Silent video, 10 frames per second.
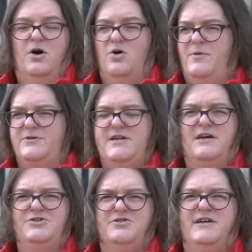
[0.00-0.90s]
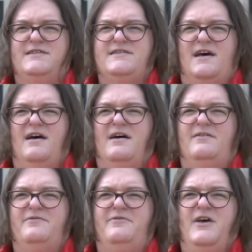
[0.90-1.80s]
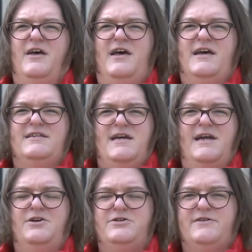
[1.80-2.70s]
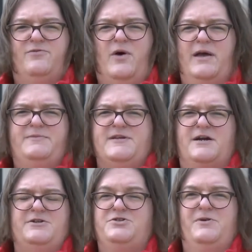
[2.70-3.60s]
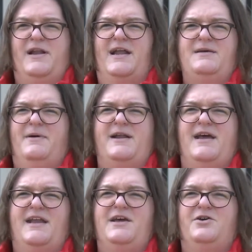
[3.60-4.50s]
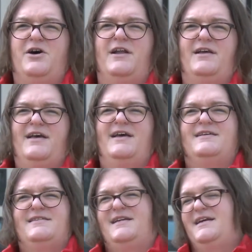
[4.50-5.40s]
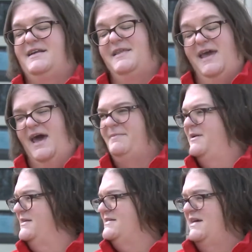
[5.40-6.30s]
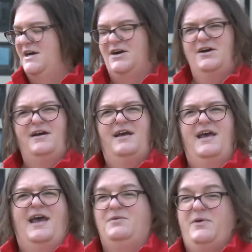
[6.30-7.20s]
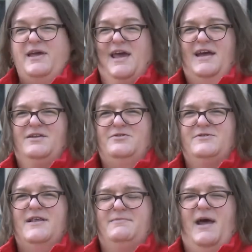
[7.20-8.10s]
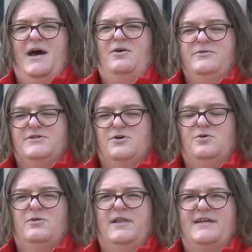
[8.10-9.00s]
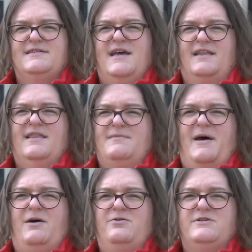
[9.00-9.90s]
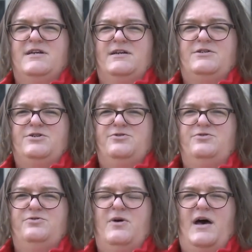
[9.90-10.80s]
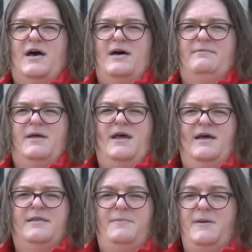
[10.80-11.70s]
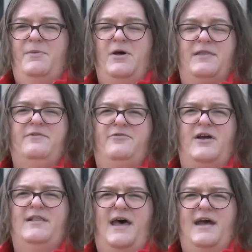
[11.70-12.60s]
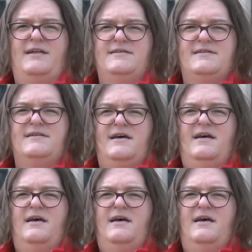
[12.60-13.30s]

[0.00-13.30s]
almost hundreds of containers of wipes aren't doing anybody any good mm -hmm. sitting in the cabinets here, mm -hmm. and we can't use them now. So let's get them out to um, the people on the front lines